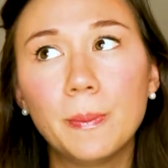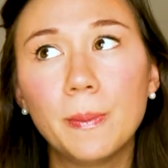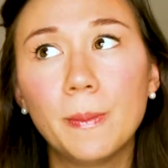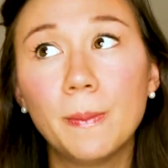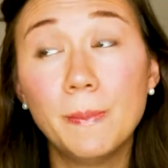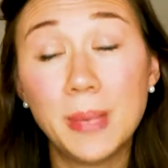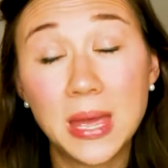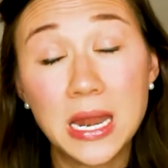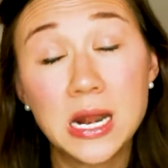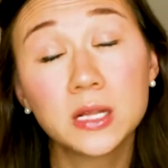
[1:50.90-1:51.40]

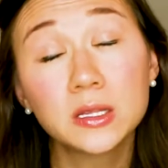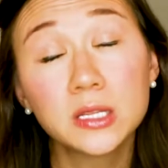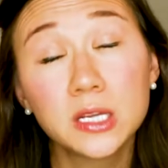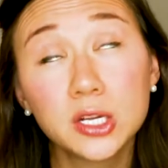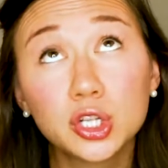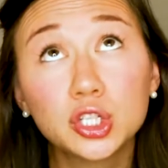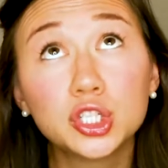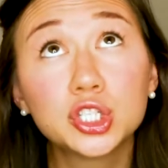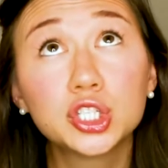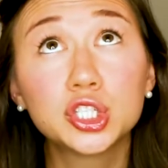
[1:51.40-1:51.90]
been a
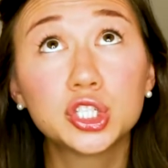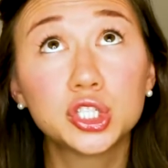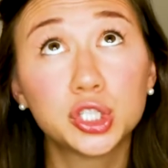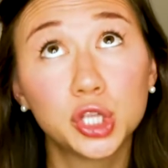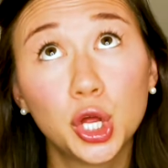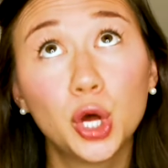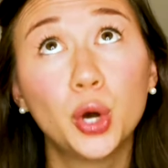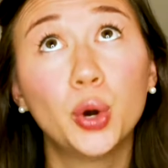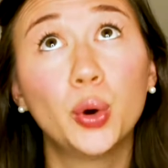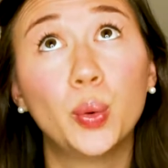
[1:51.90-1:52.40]
little
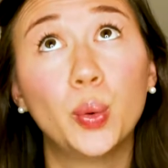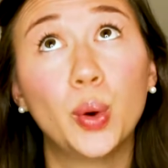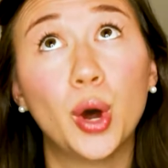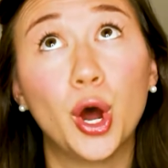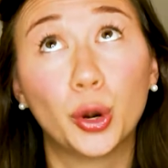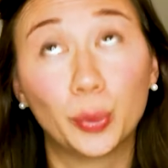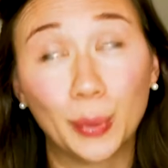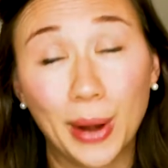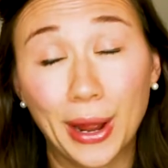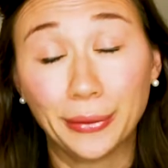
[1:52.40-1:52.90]
slow
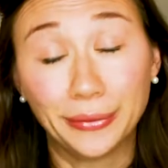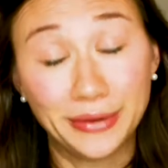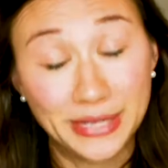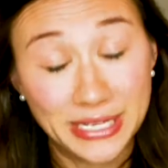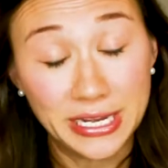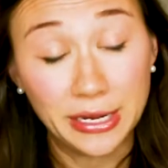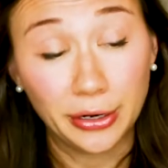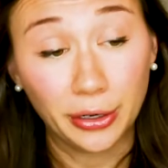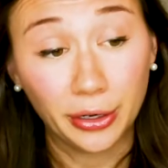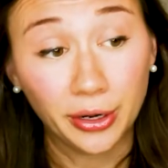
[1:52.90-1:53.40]
around
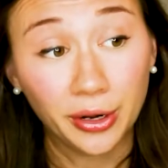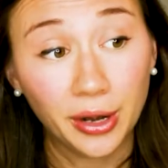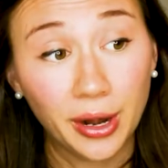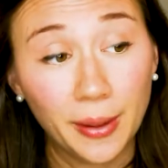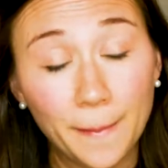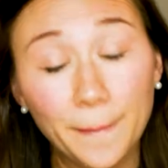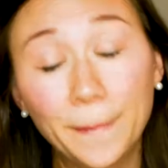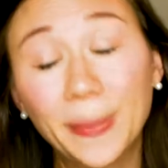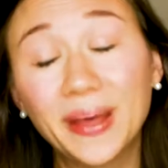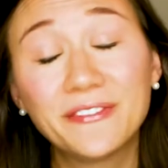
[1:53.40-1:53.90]
here,
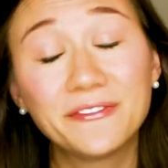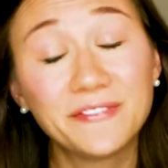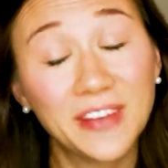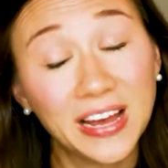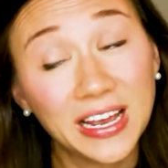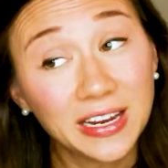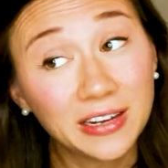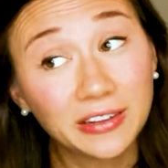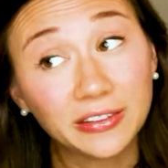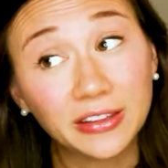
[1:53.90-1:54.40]
but
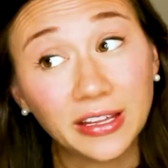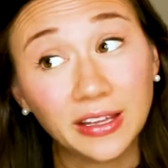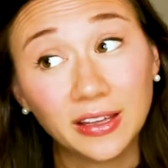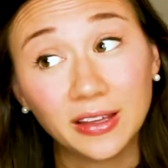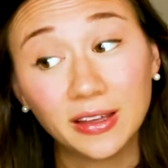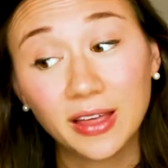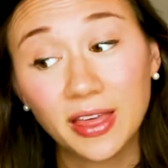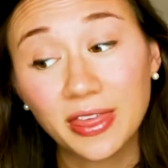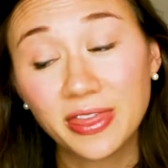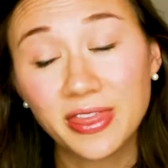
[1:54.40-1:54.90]

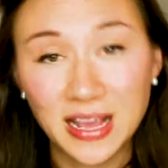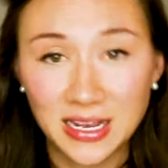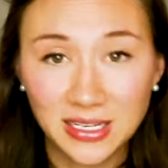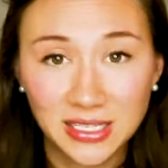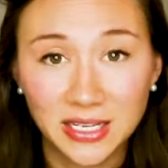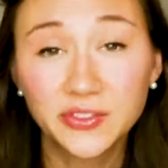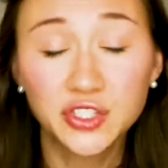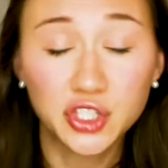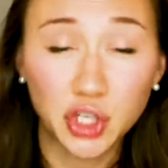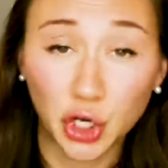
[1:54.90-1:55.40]
finally things
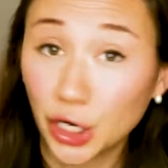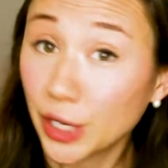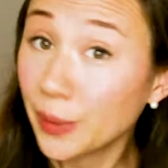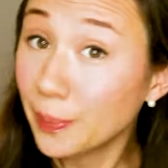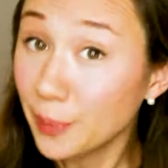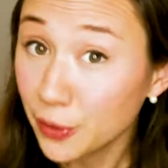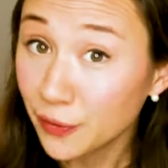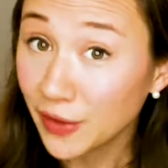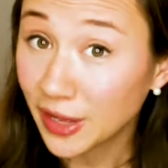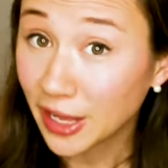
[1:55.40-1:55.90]
have started
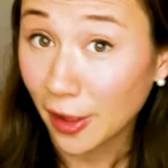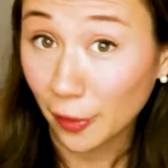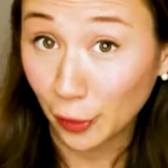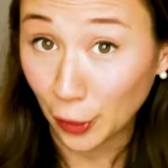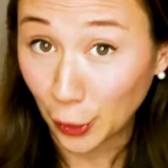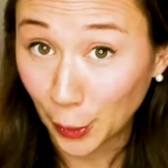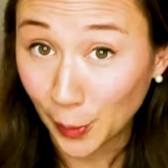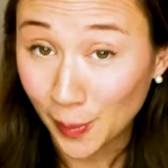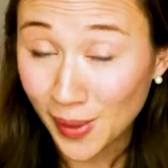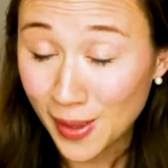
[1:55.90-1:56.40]
moving a
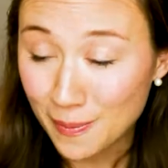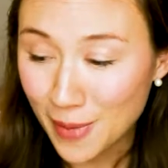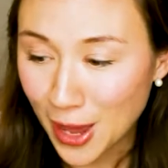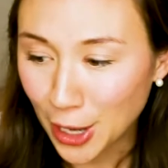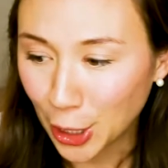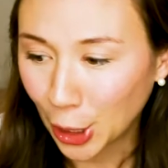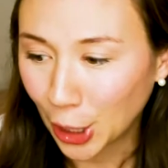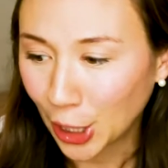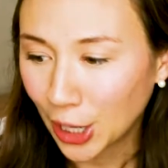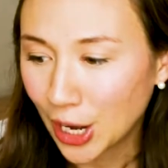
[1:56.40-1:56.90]
little bit
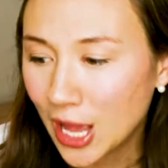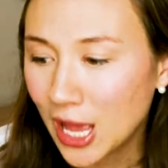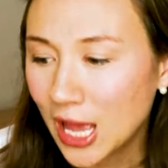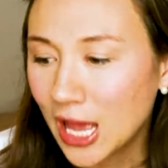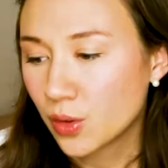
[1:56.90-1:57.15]
better.